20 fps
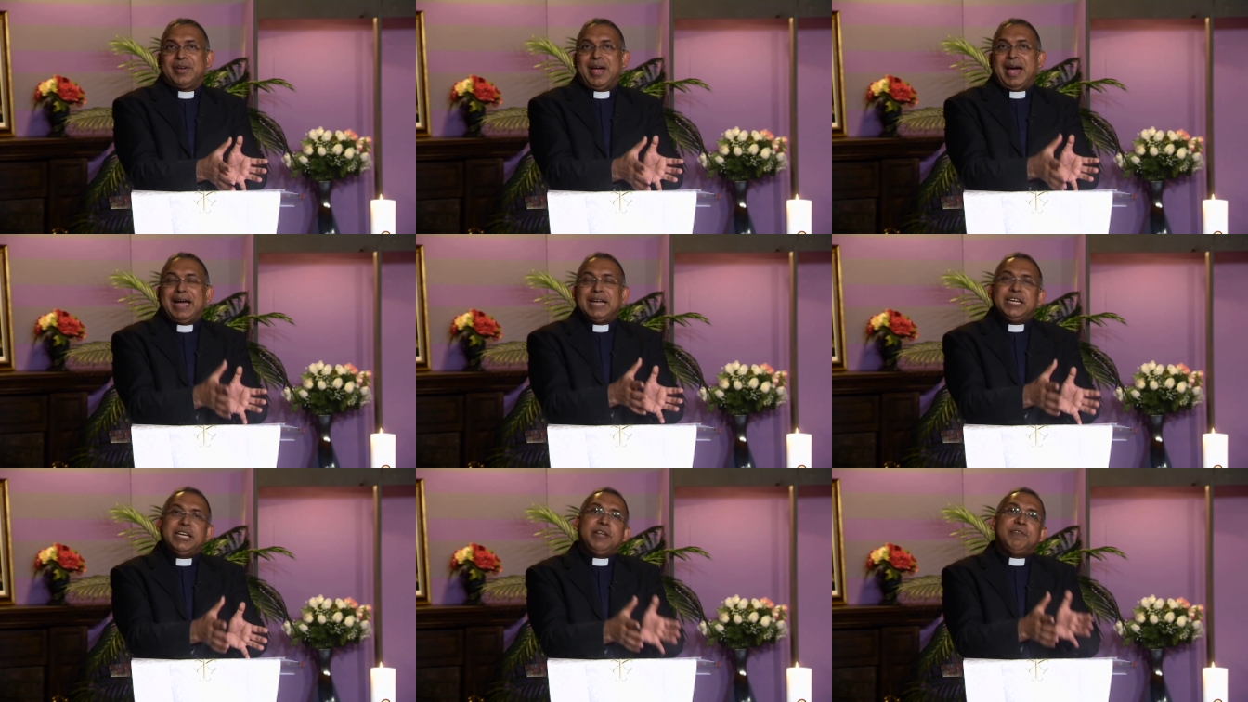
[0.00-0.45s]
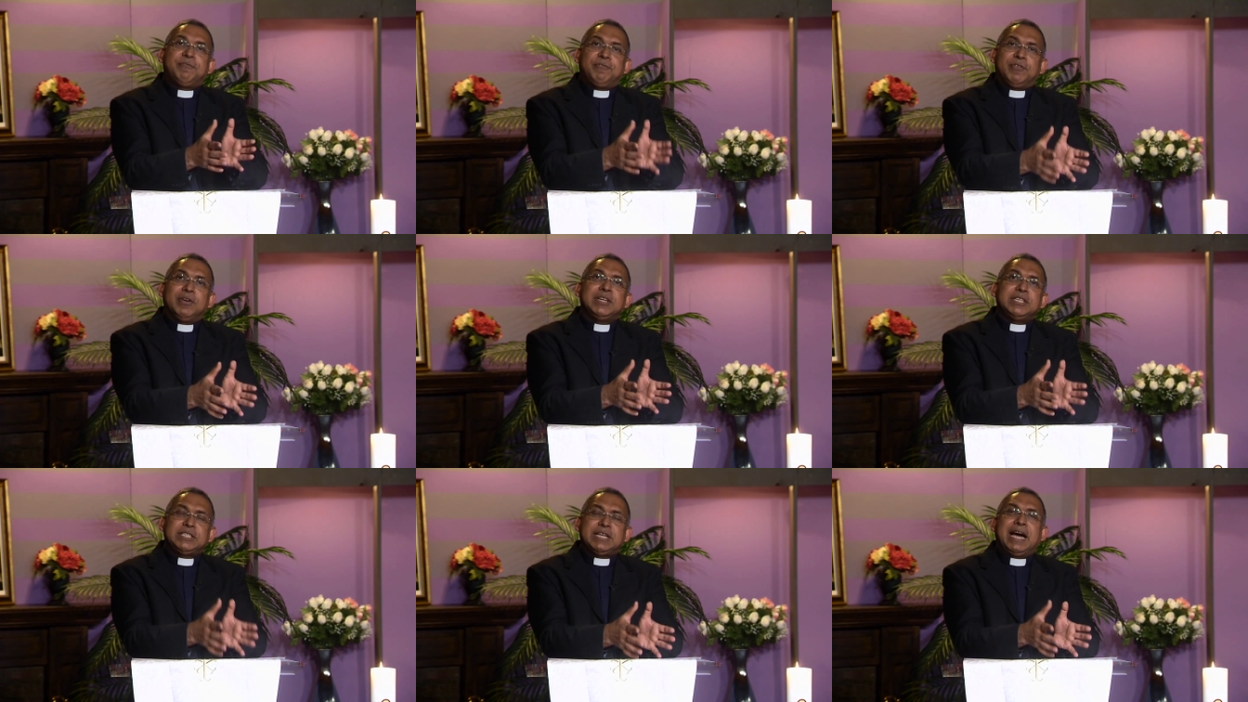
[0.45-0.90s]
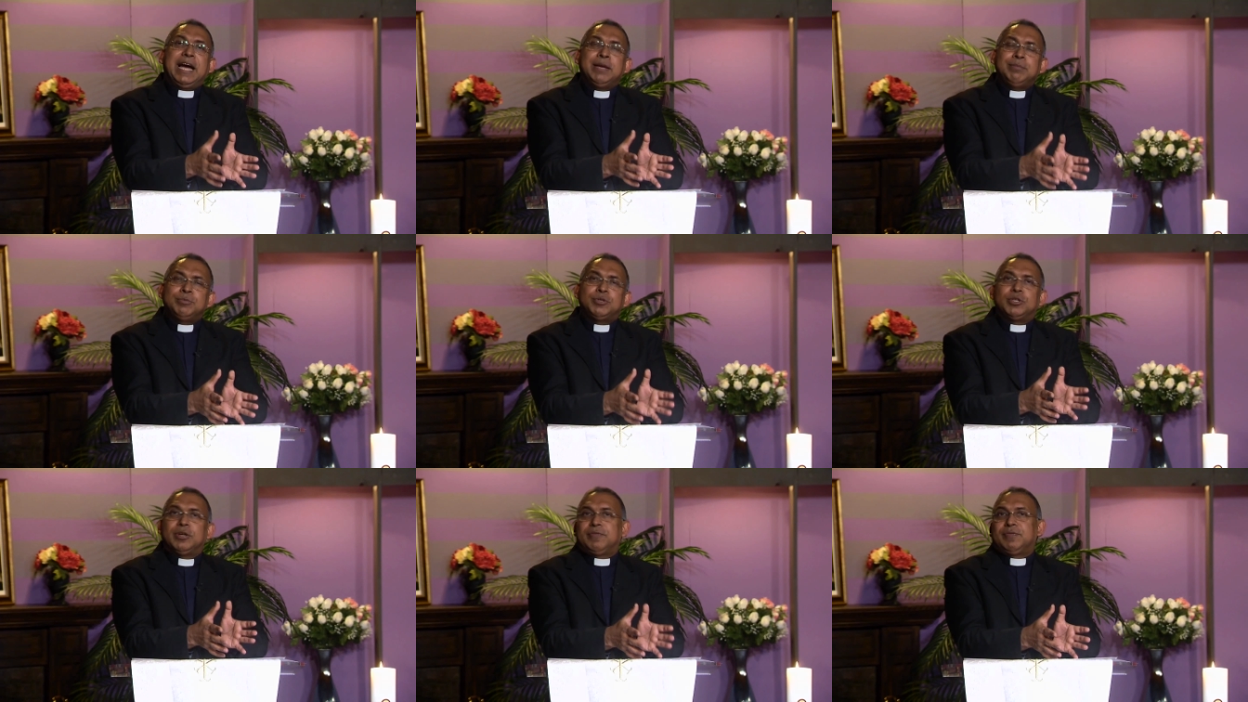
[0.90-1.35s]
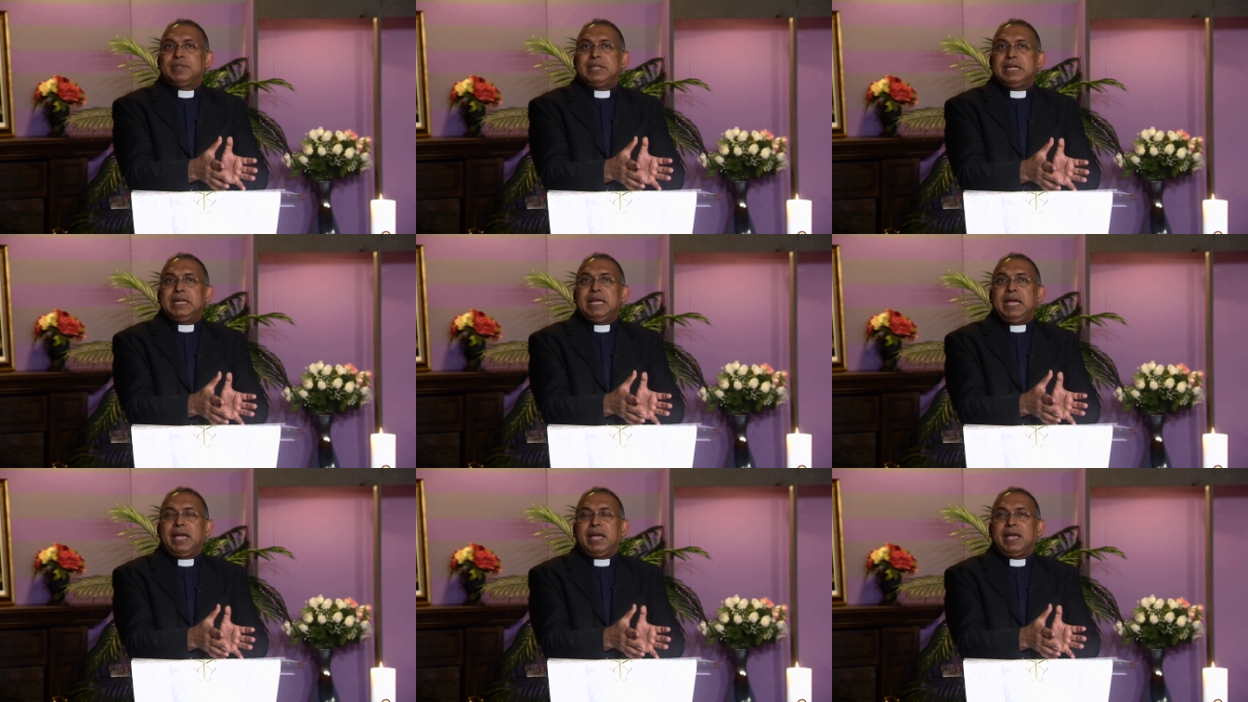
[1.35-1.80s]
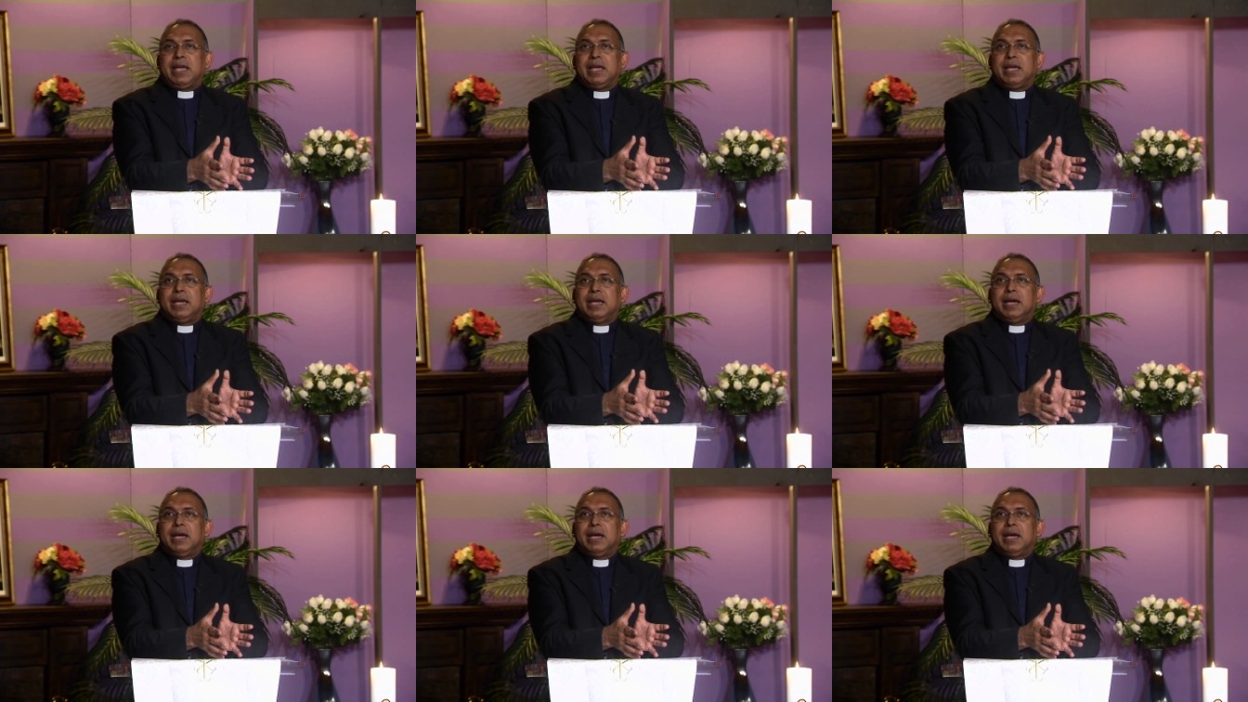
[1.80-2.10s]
at different times of the day